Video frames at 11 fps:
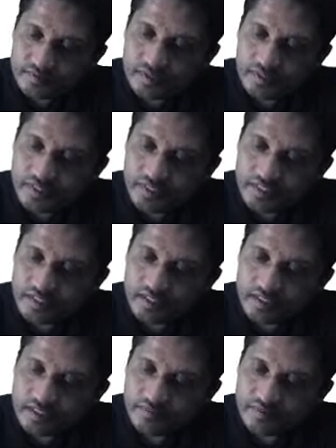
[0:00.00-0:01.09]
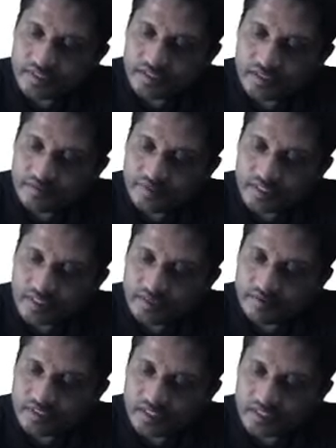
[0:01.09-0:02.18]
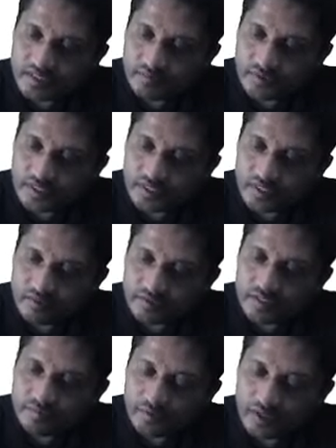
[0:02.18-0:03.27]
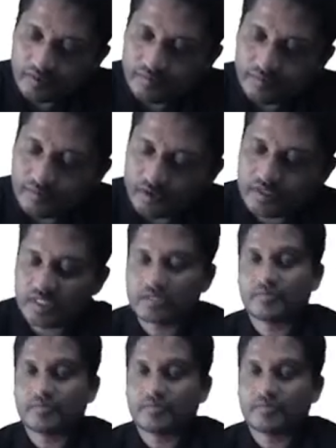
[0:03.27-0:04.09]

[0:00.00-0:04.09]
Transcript: Linear differential equation. Anyways, that was important for boards as